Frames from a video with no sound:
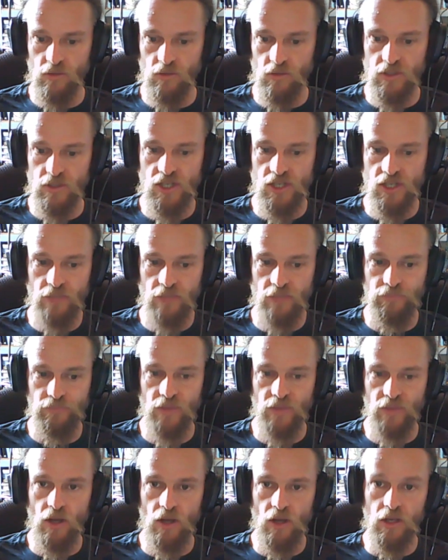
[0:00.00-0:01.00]
which I'm
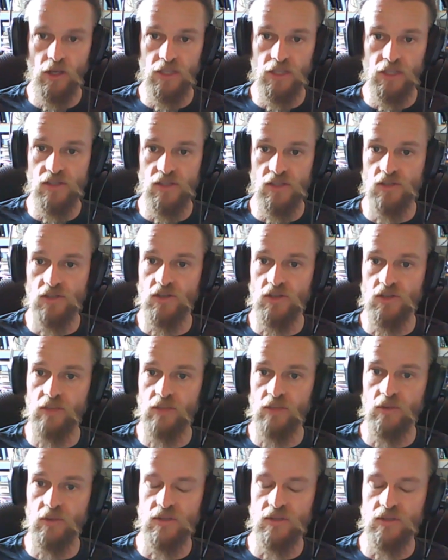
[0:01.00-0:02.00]
going to list as a strength
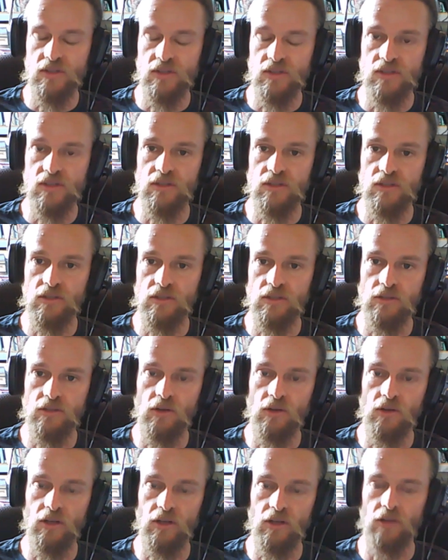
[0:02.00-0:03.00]
because it's
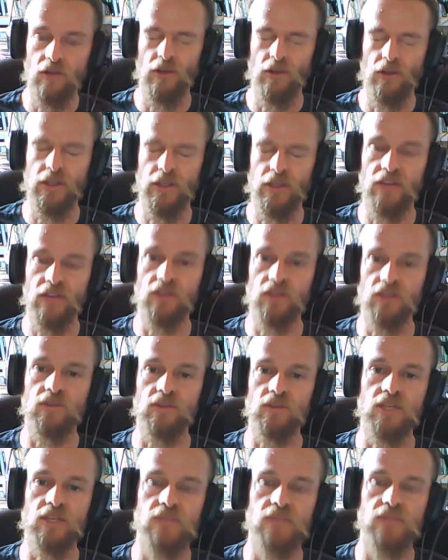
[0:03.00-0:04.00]
not a lot of the other kill
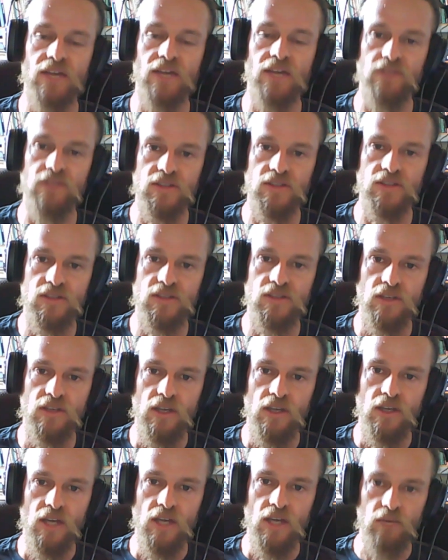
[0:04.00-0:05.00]
teams have this
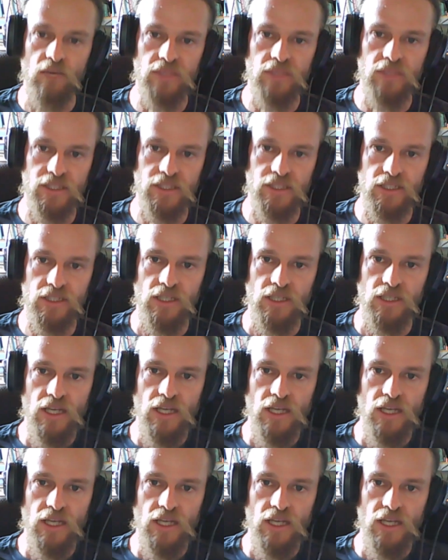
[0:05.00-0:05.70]
ability,